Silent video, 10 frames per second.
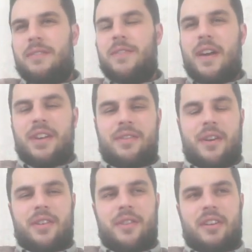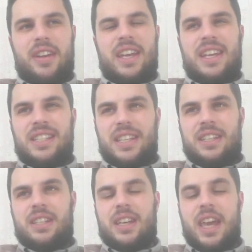Very, very, very
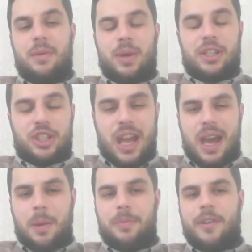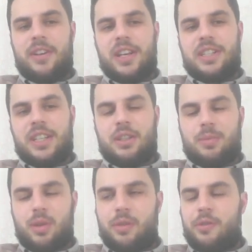easy to hit him with a jab, very easy to
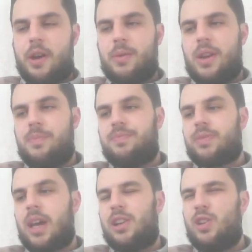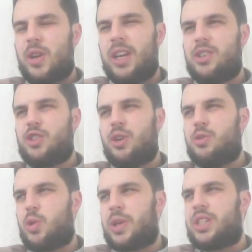move around him. And looking at Joe
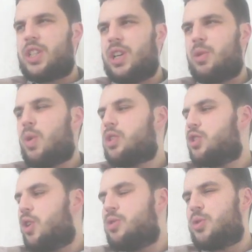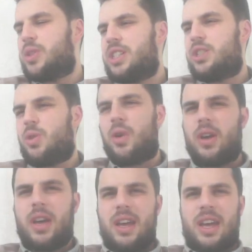Joyce, you know, whilst Joe Joyce is not
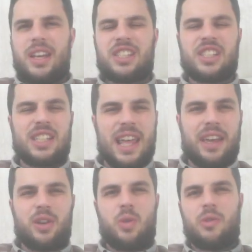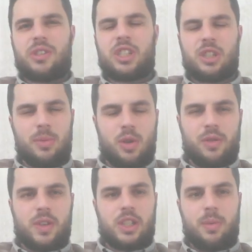as slick or as
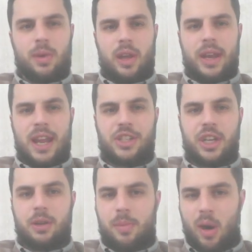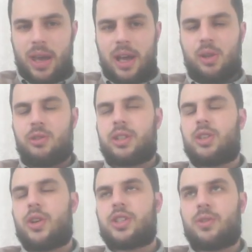smooth as someone like an Ajit Kabayel or a
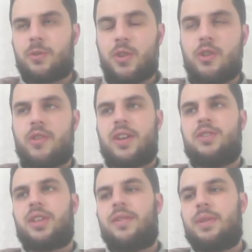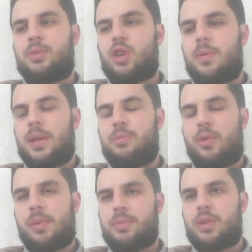Tyson Fury, who's given him so many
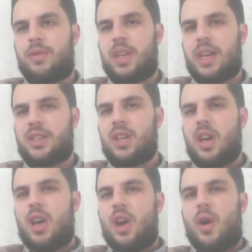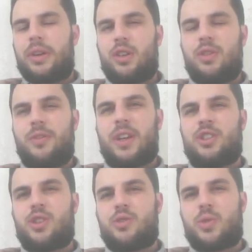problems over the years, I do
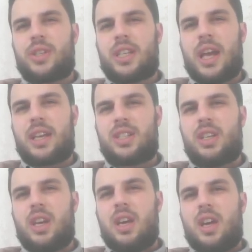think Joe Joyce has